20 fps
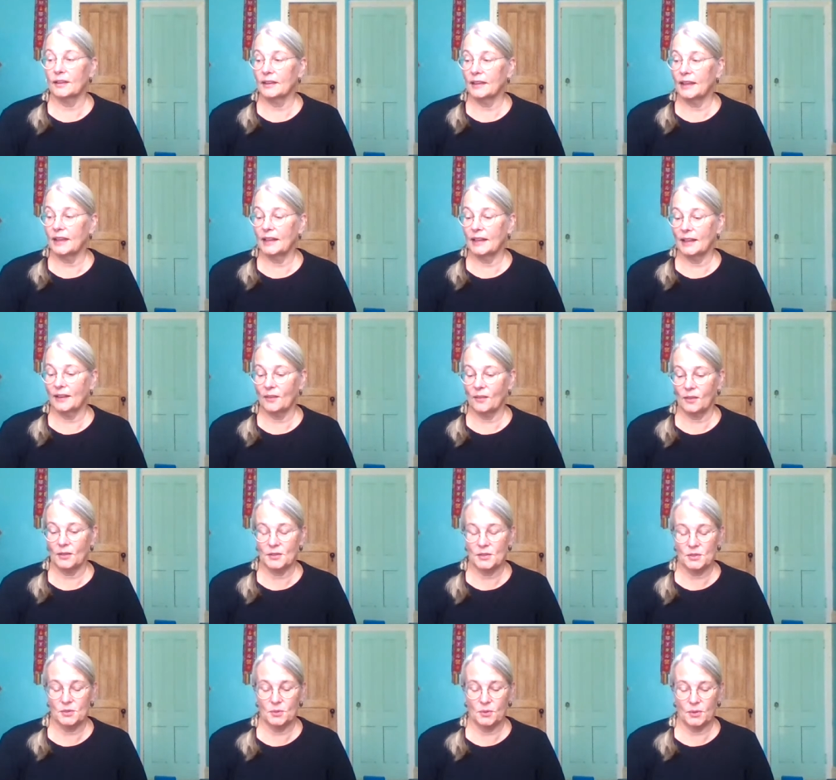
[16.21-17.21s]
getting
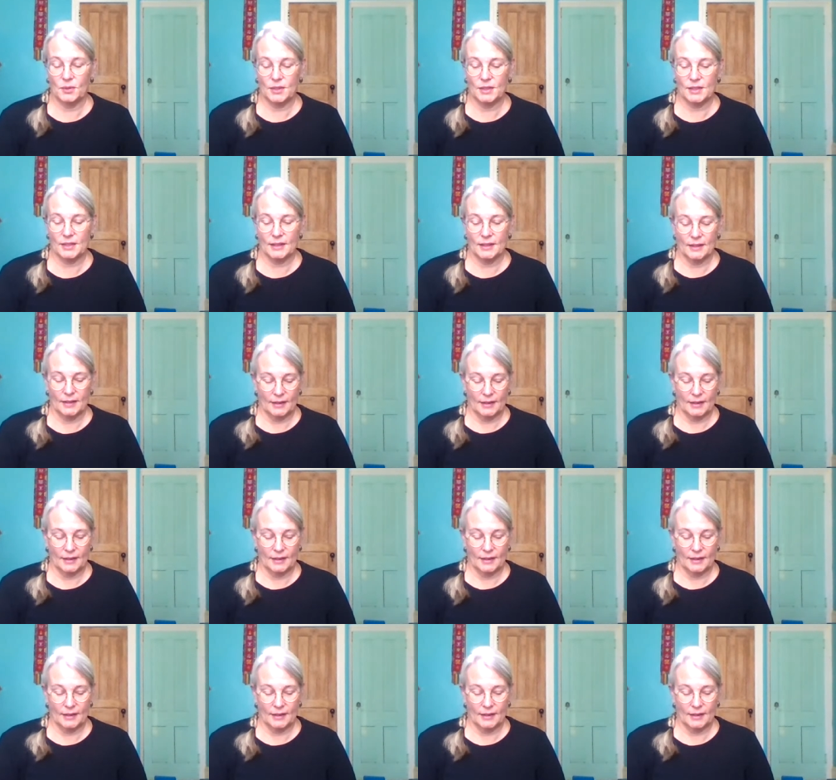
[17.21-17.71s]
on towards